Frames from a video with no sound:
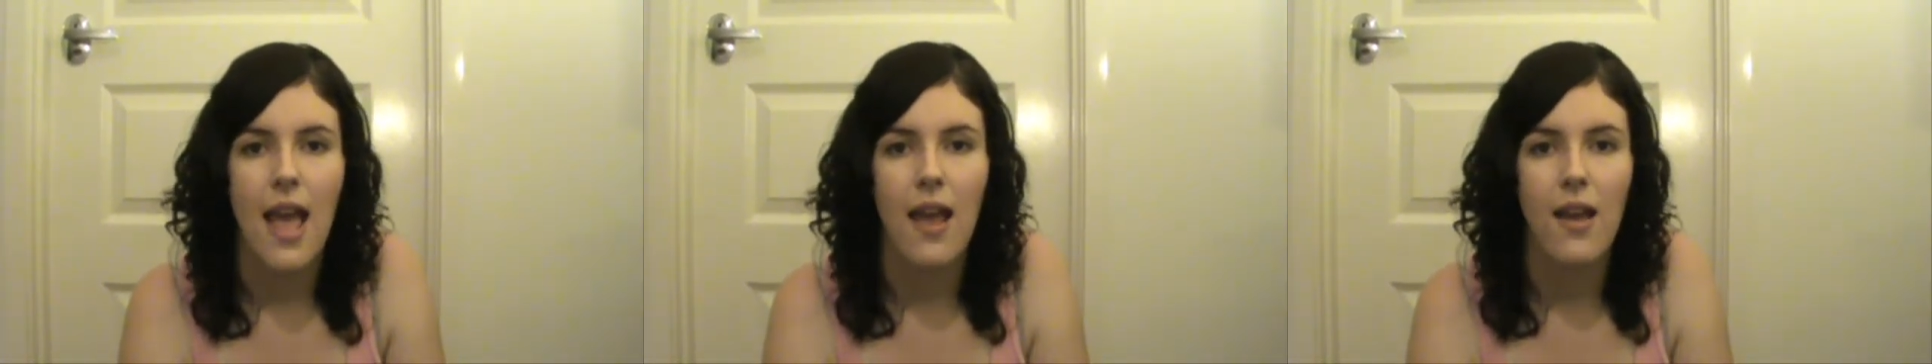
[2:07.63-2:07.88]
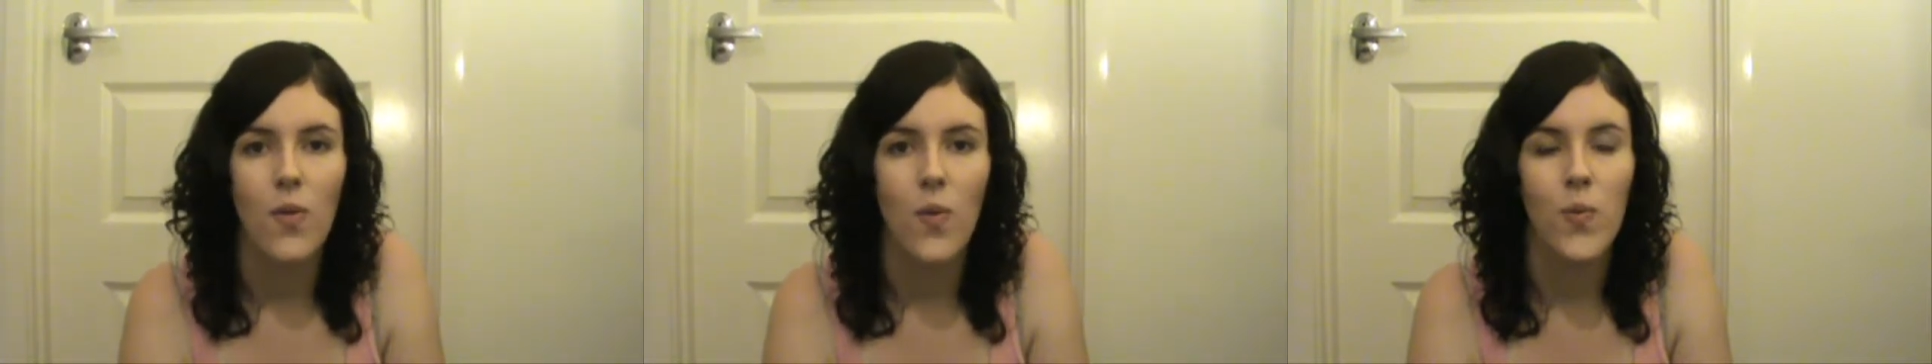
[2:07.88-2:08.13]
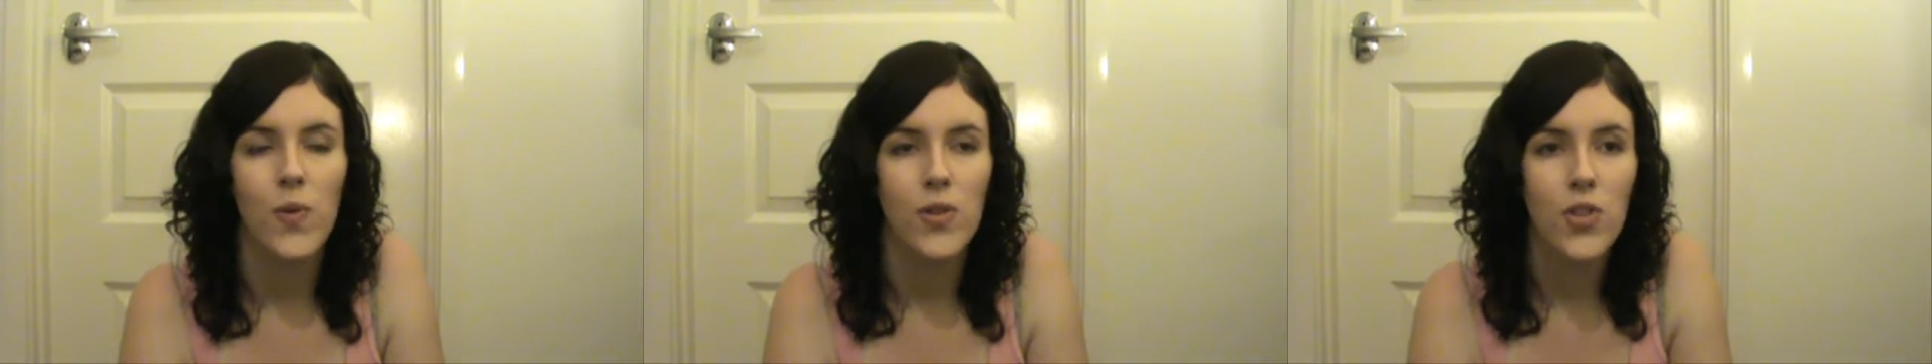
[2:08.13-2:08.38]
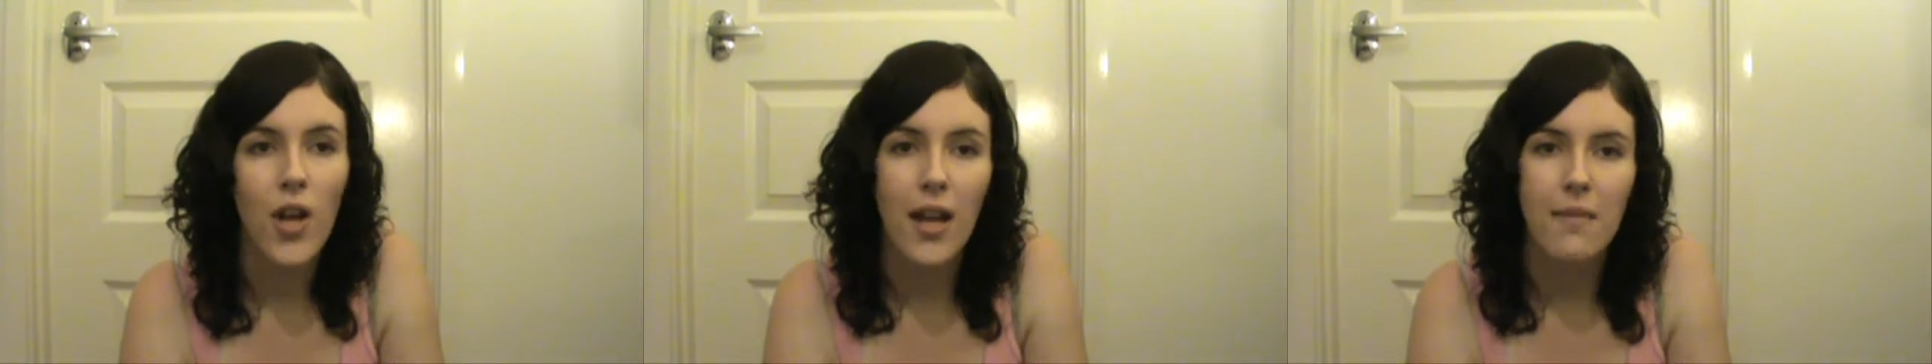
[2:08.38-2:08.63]
and
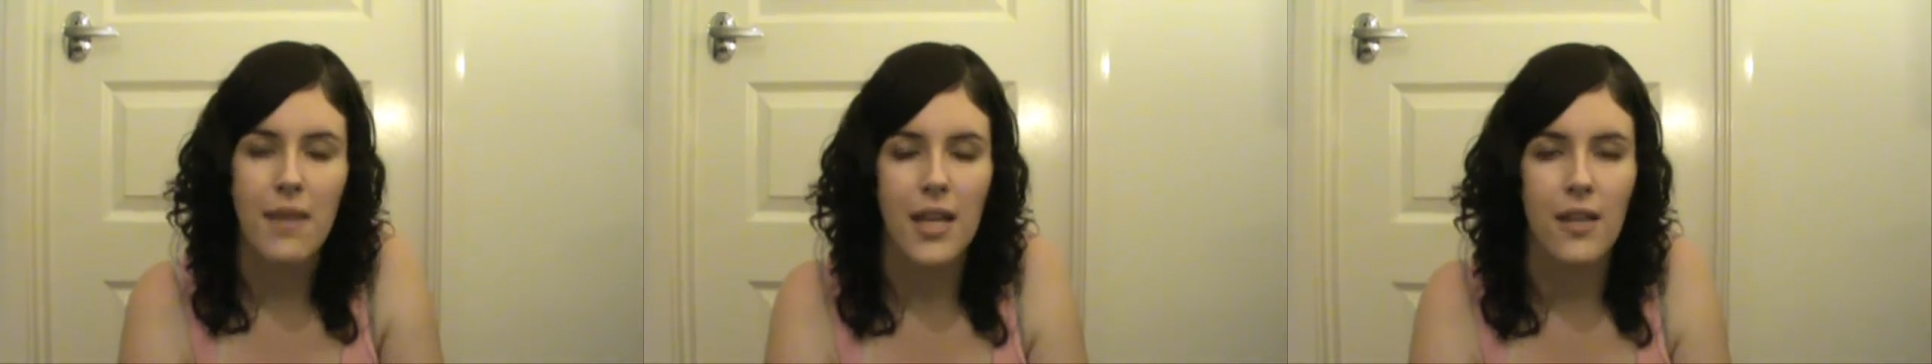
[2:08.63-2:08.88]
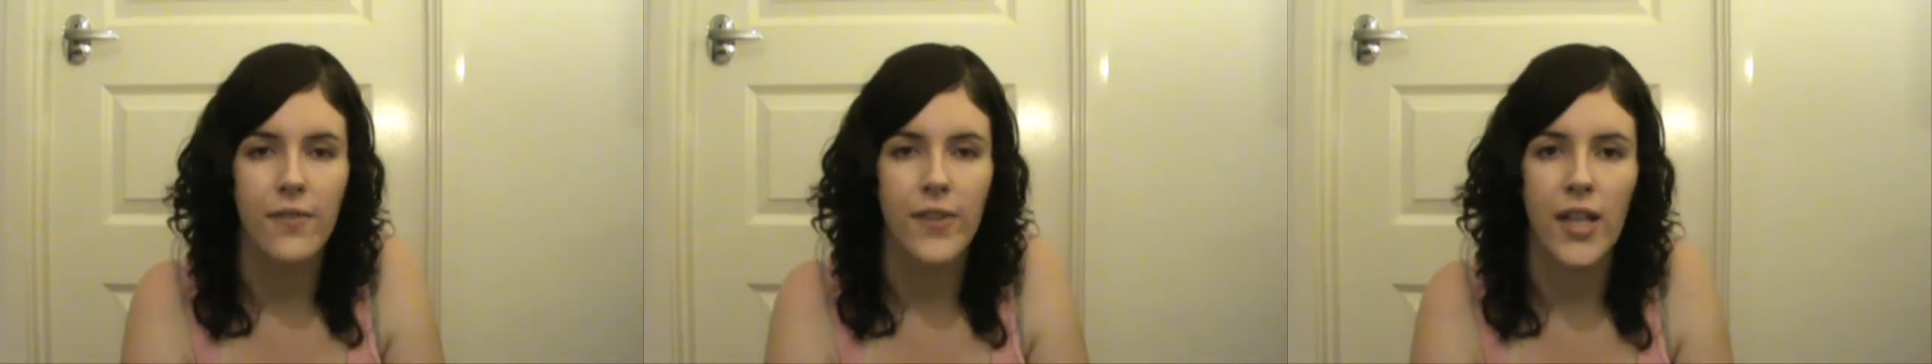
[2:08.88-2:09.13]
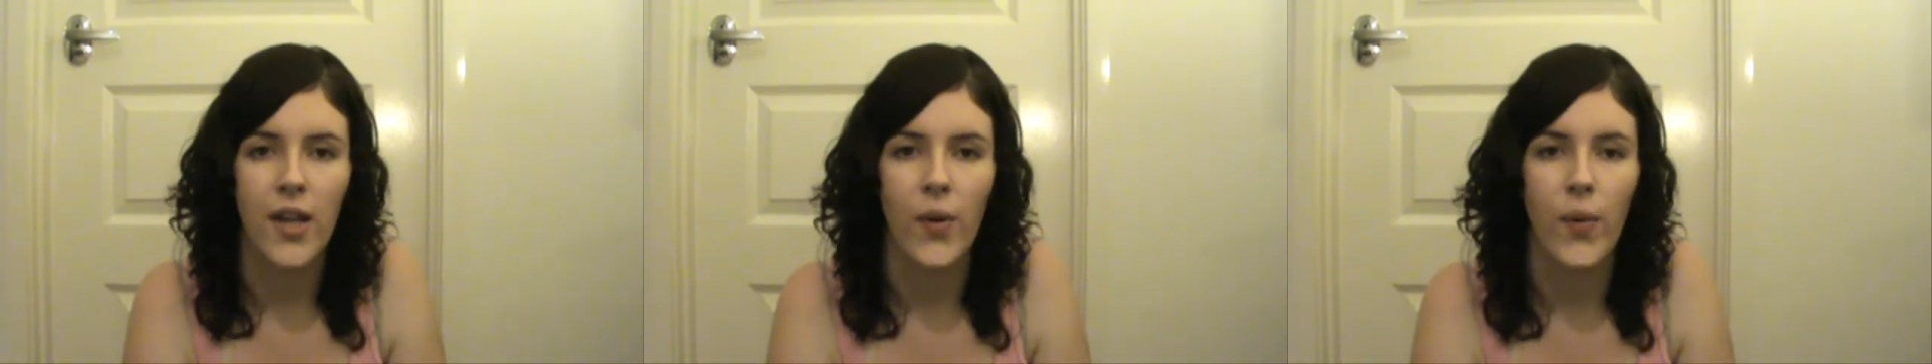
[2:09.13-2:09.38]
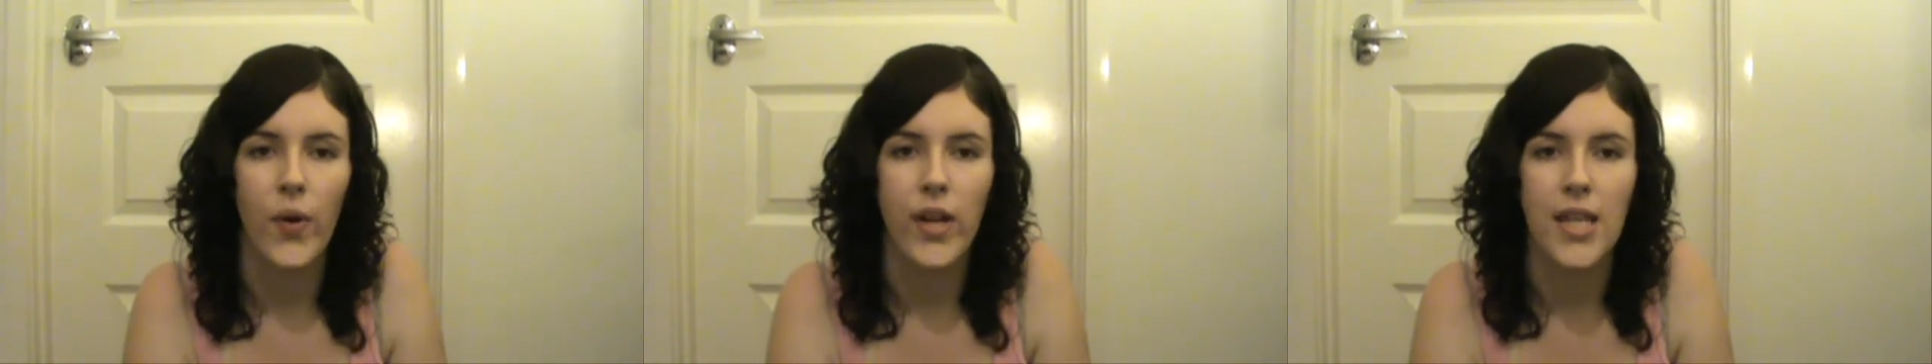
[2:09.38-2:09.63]
we'll try and make a
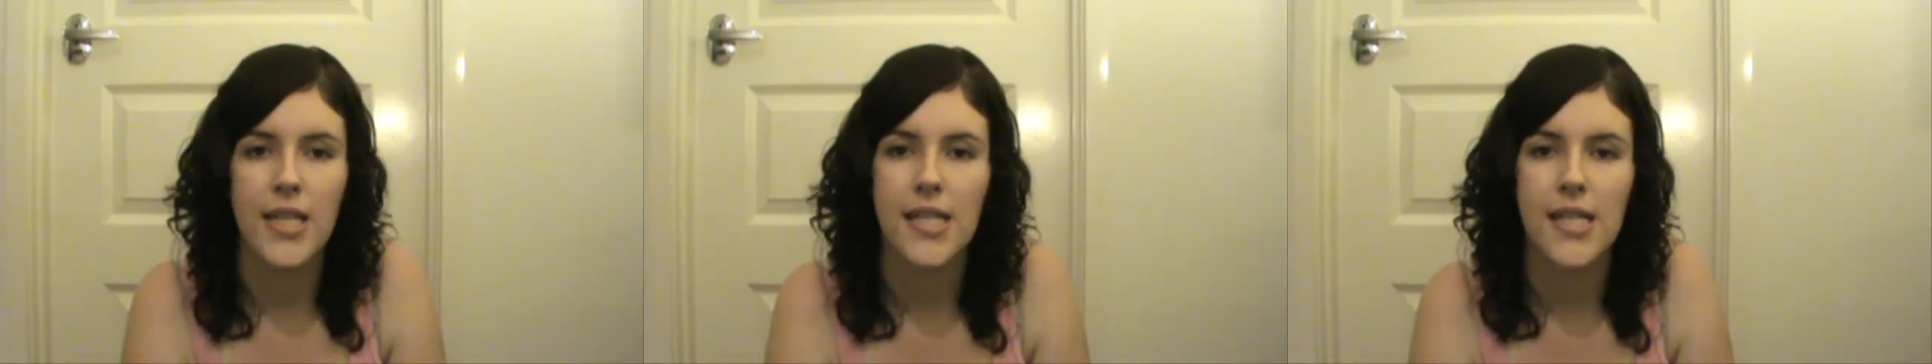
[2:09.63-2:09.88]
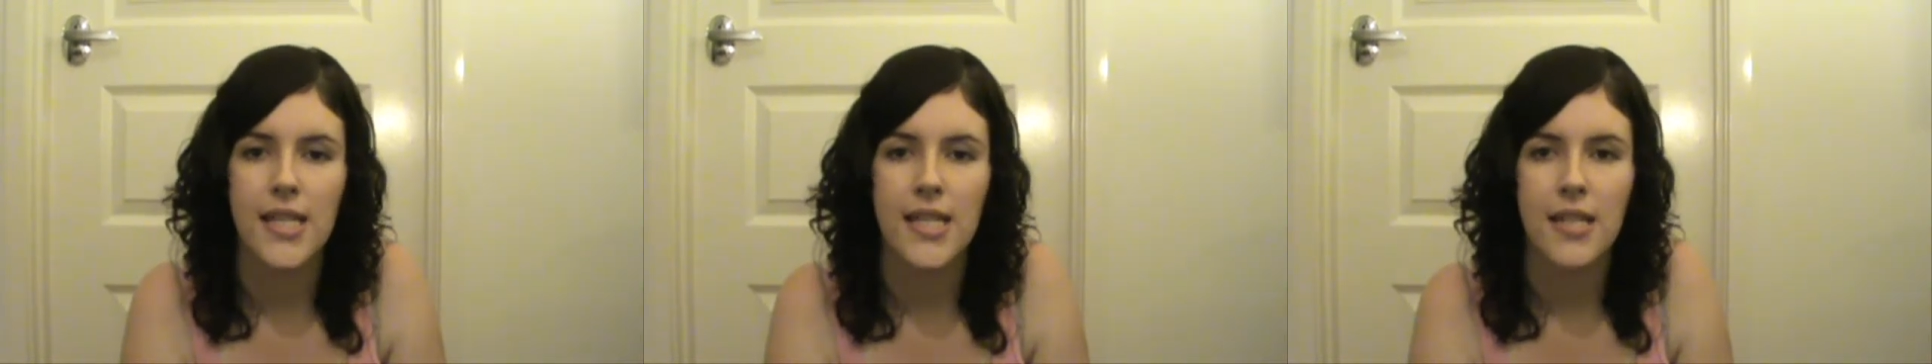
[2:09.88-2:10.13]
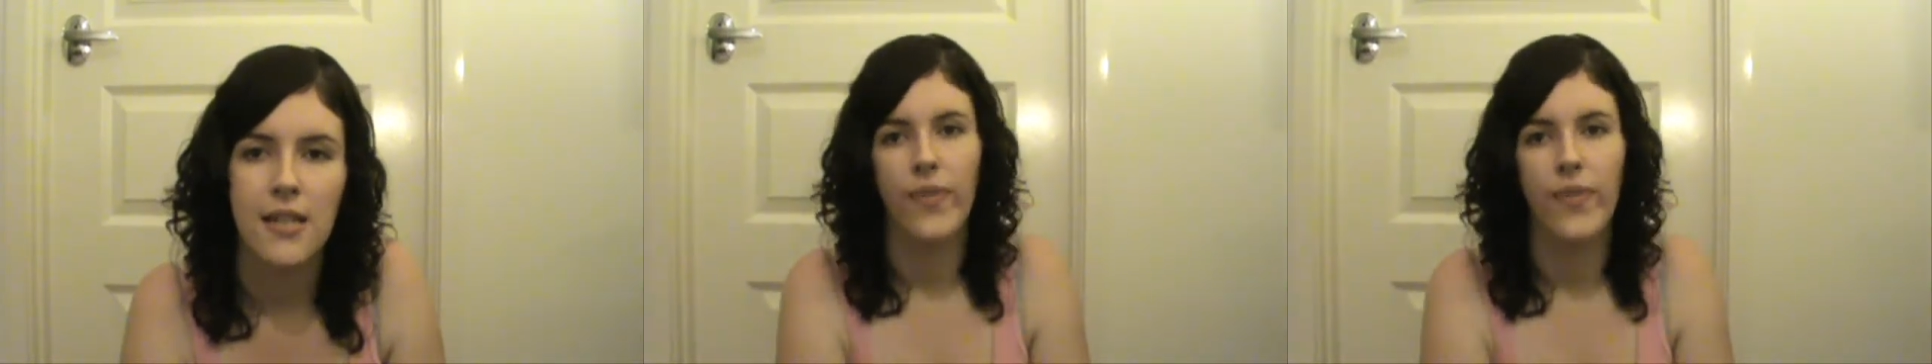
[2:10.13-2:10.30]
video on it.